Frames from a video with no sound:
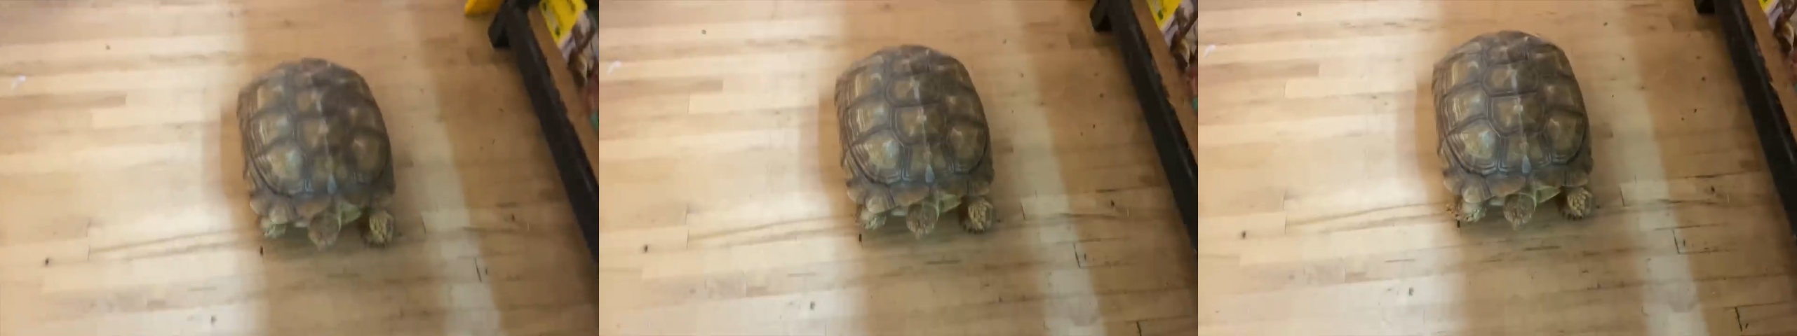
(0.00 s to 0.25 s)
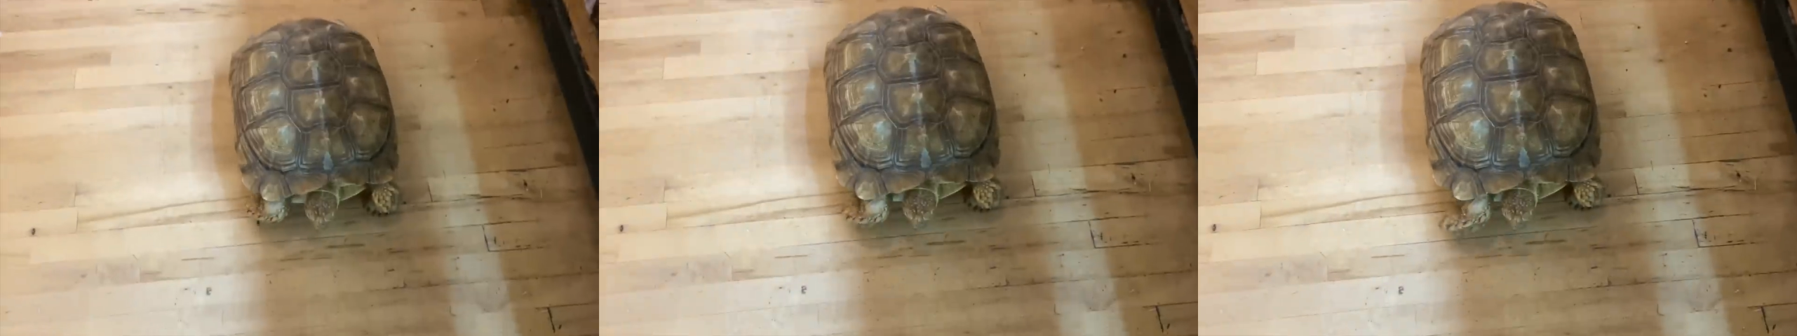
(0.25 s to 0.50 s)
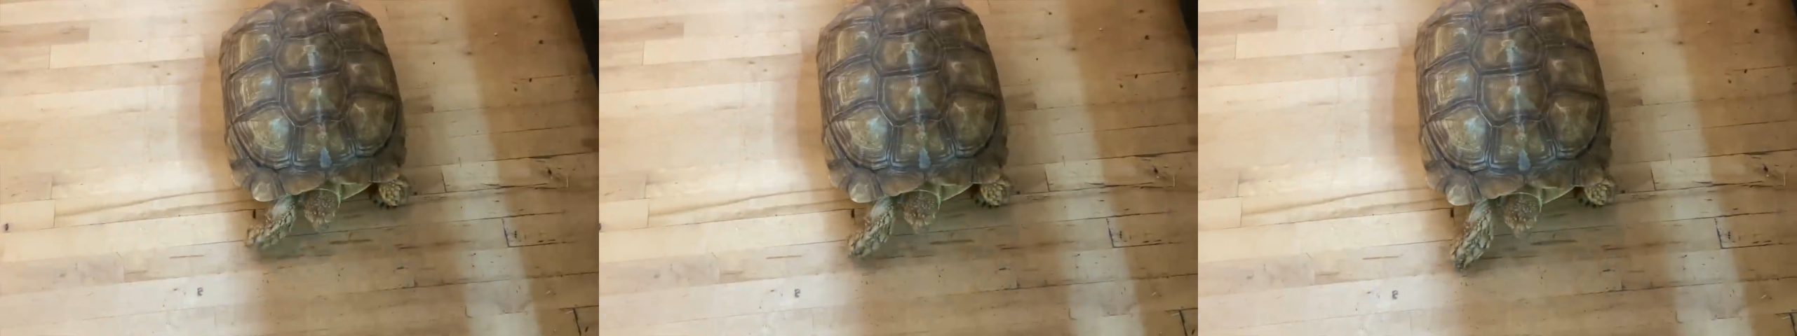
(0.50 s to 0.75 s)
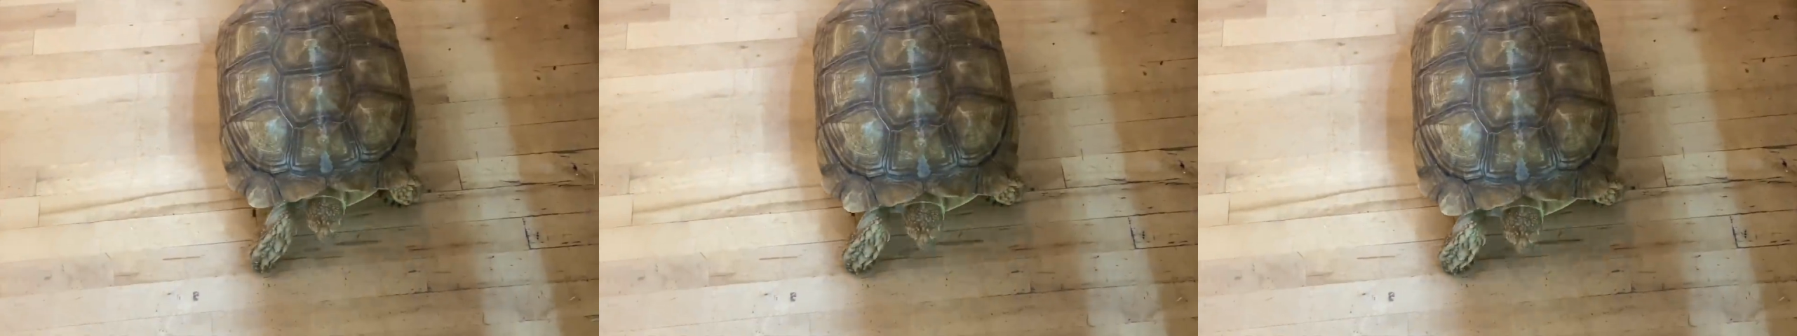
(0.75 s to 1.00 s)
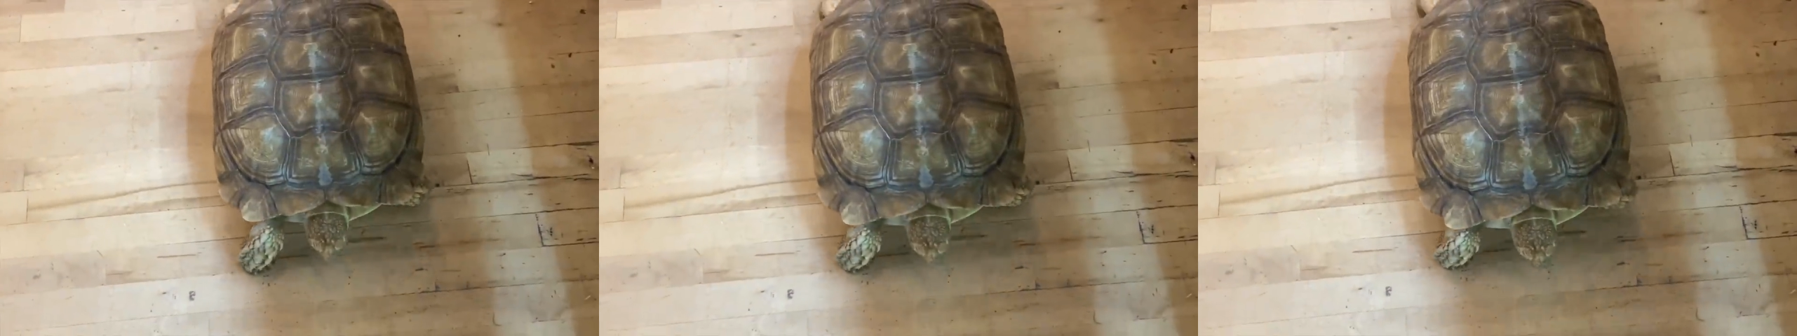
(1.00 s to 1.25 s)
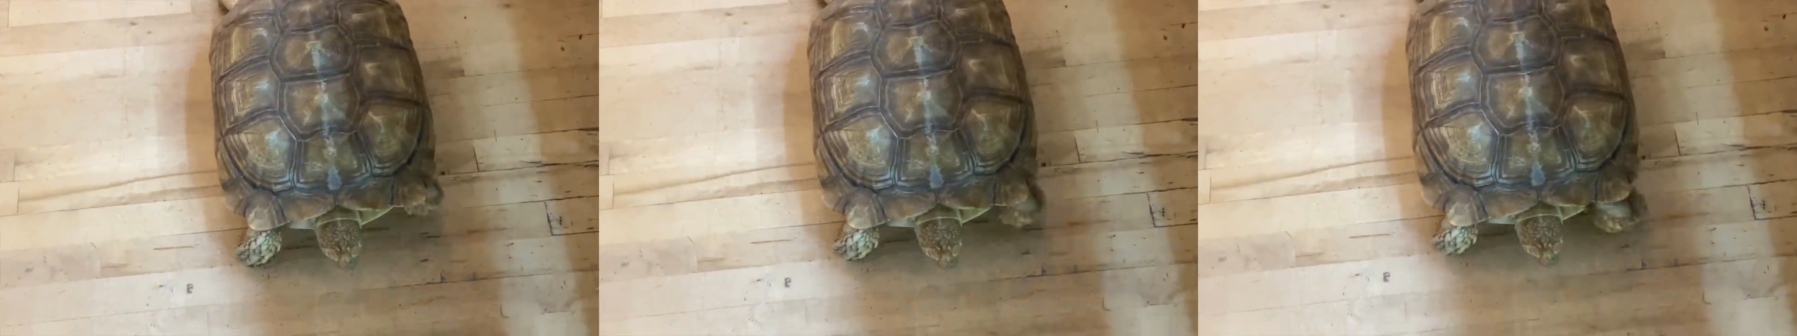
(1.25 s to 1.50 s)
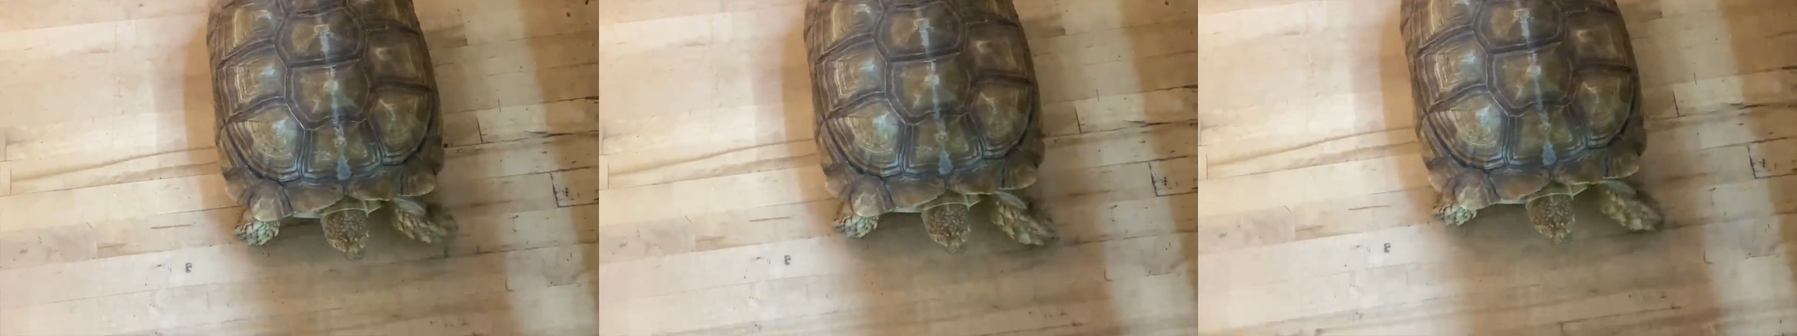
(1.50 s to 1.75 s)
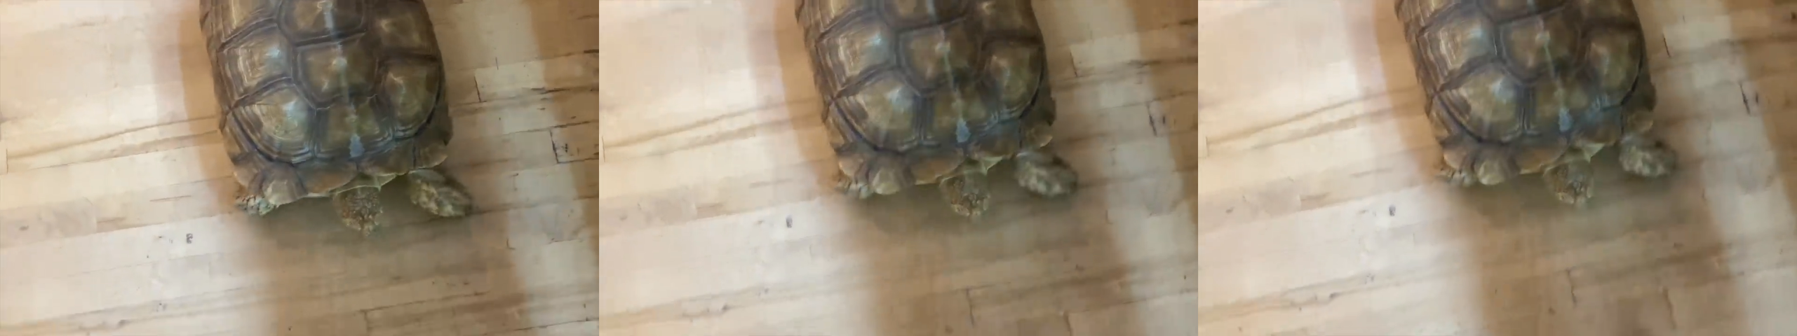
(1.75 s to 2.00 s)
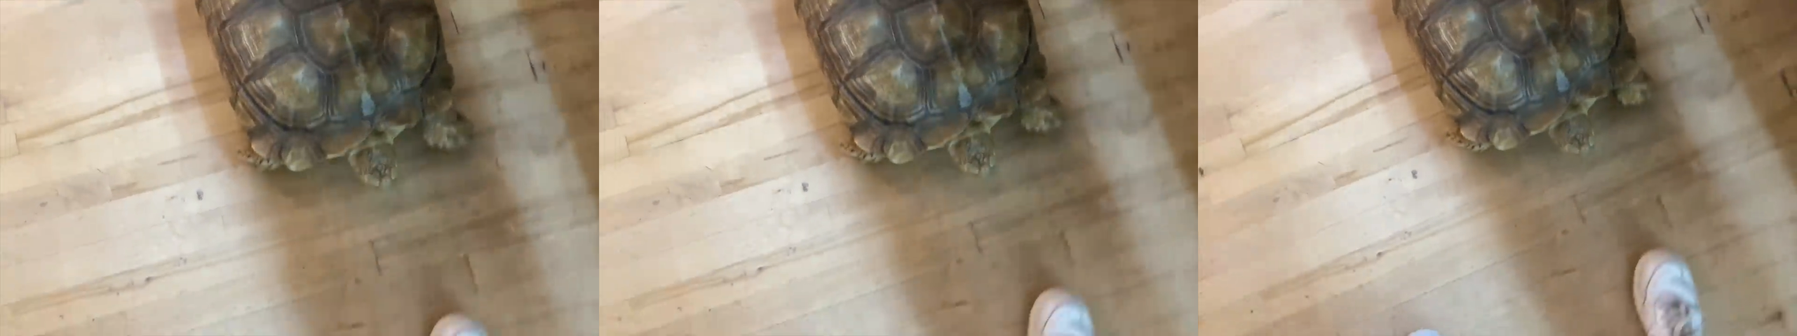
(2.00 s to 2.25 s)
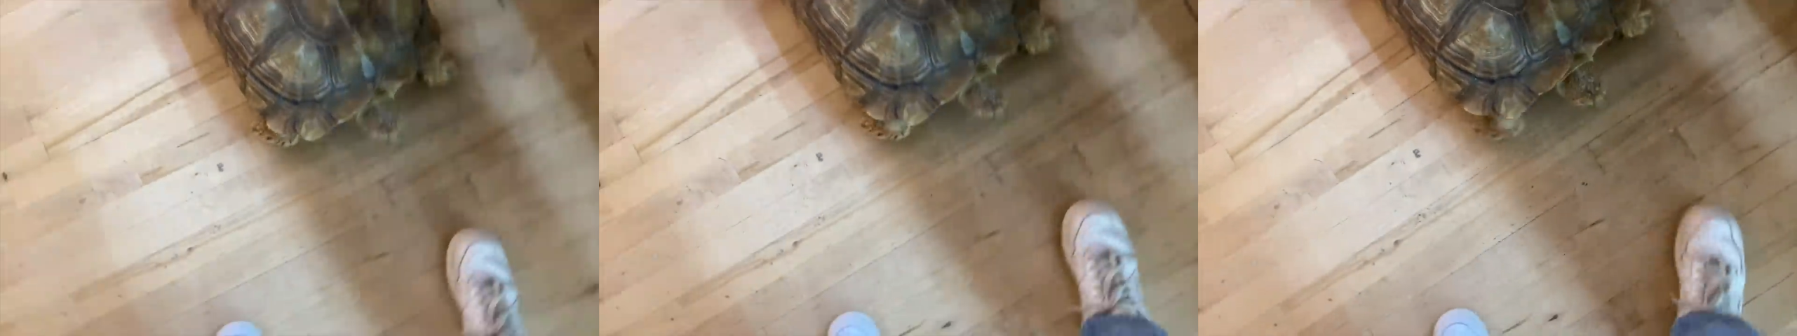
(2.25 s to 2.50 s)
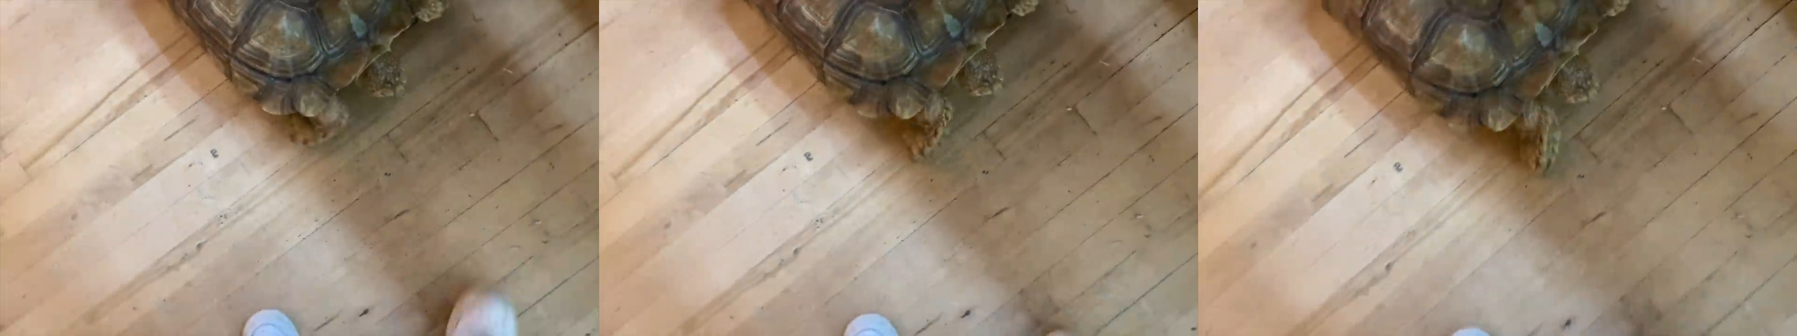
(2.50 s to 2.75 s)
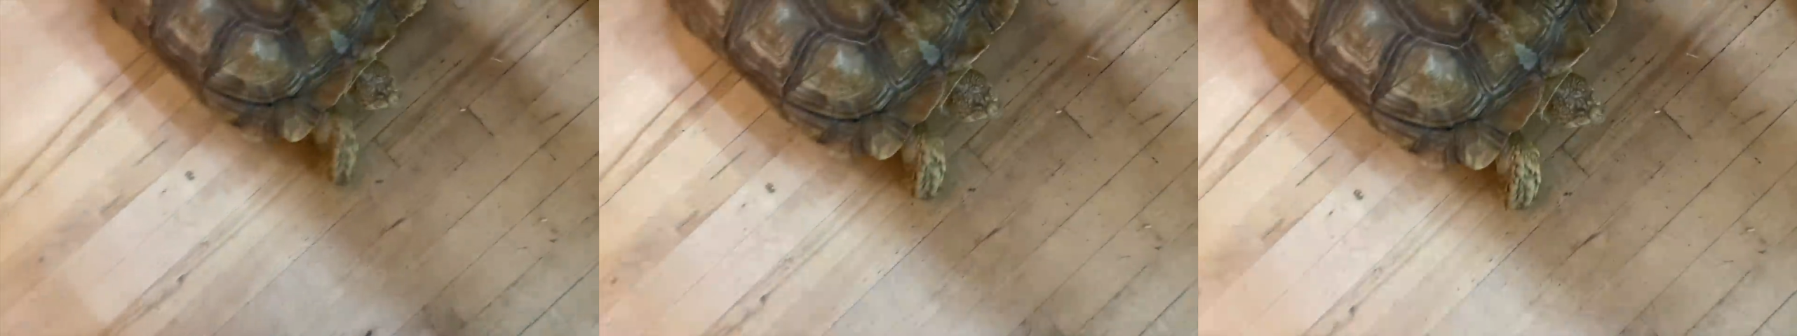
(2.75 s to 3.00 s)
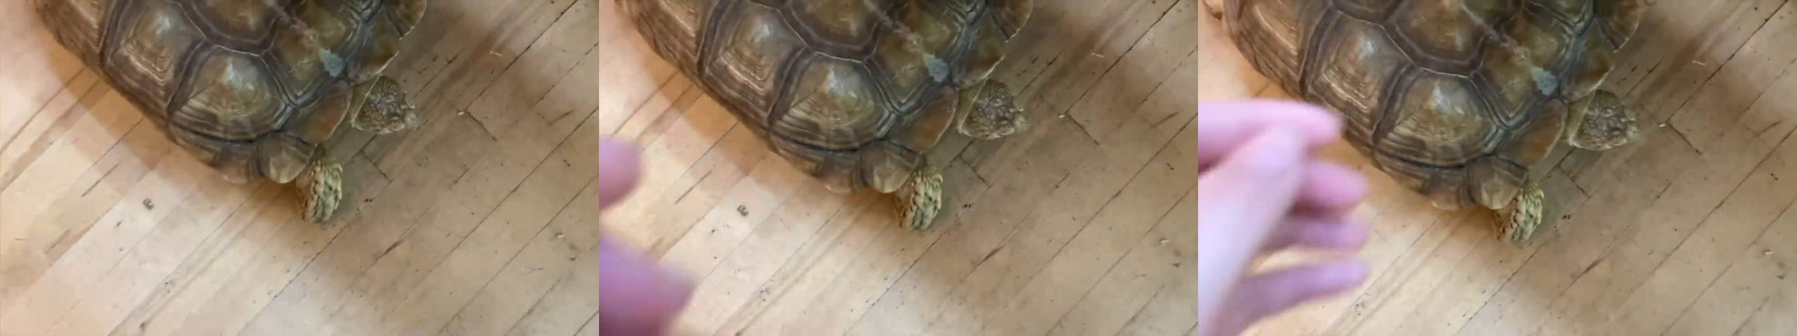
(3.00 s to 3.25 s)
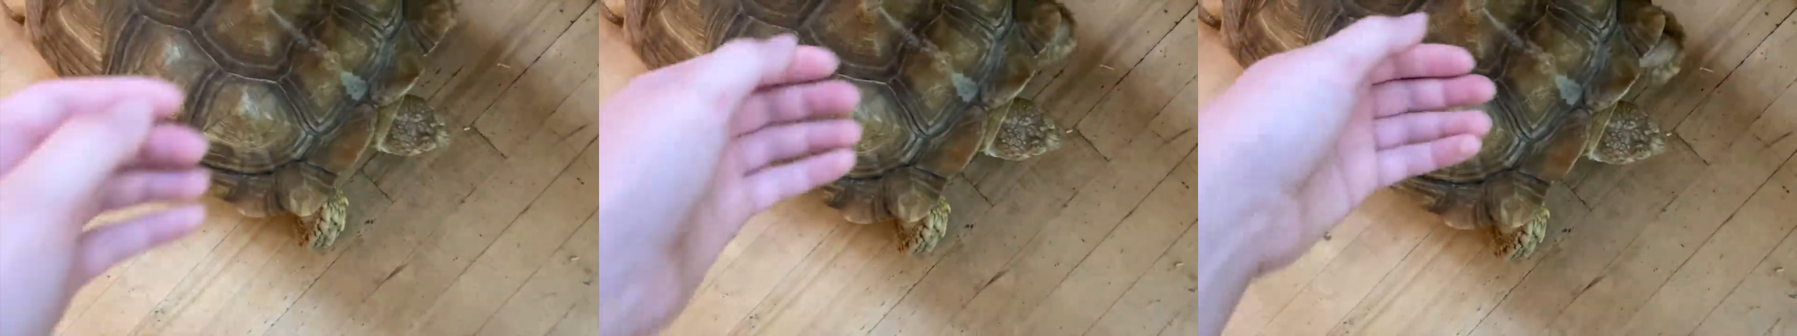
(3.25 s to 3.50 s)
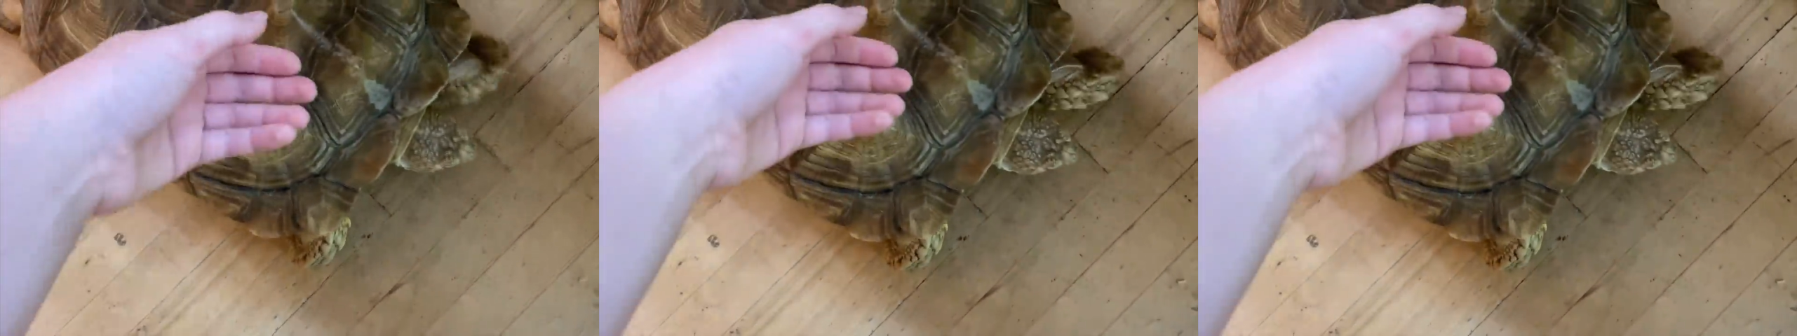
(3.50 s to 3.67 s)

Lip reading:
Nobody's mouth can be seen.